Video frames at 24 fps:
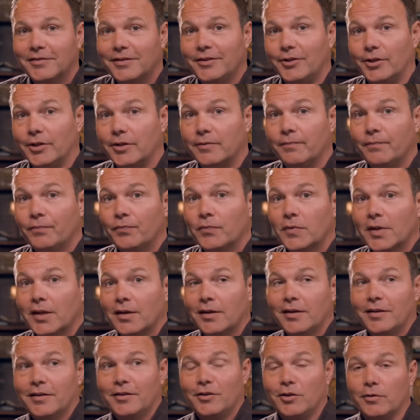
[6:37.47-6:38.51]
You're,
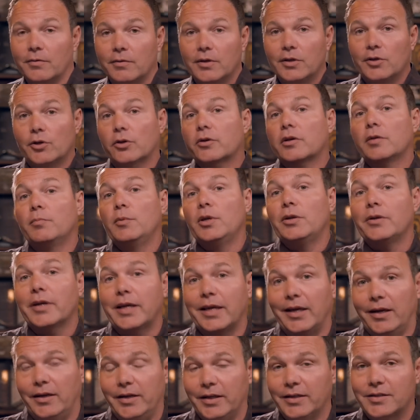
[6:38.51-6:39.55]
you're, you're
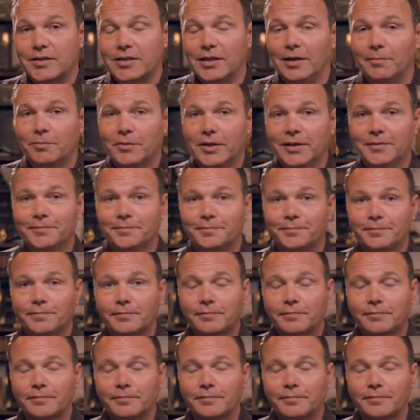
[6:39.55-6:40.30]
communicating something.